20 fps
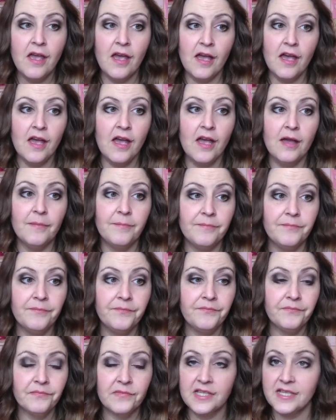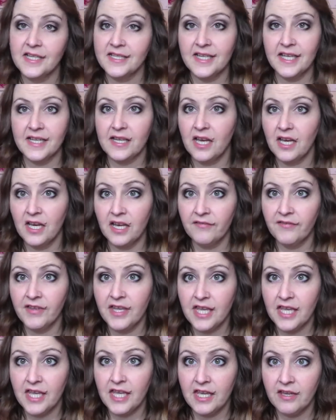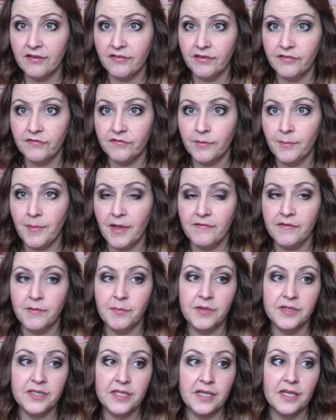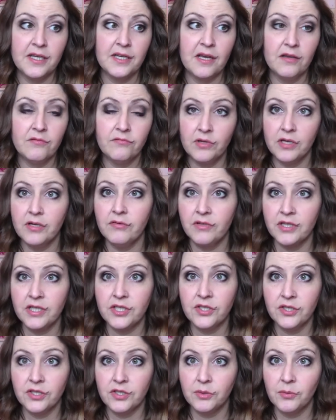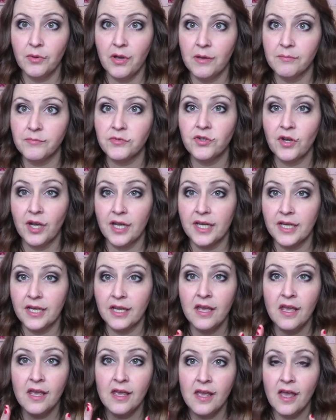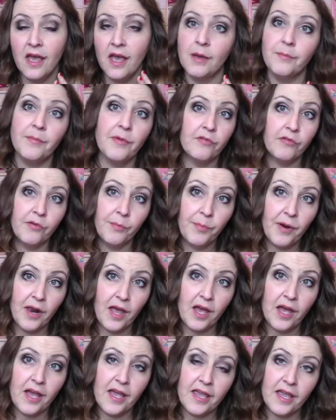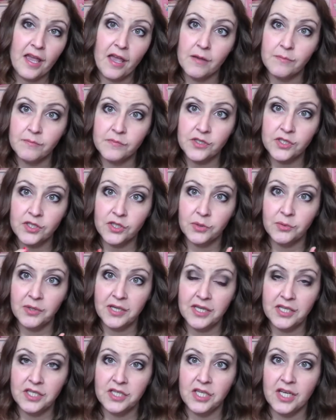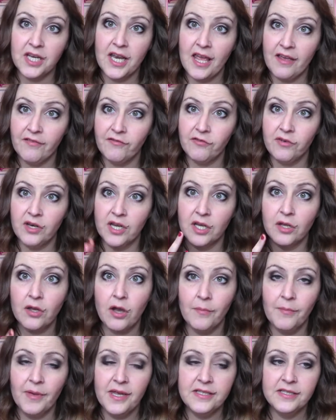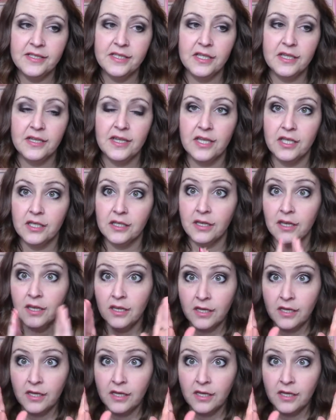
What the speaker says: As I said, I love hearing from everybody, and I really, really do try and reply to each and every comment that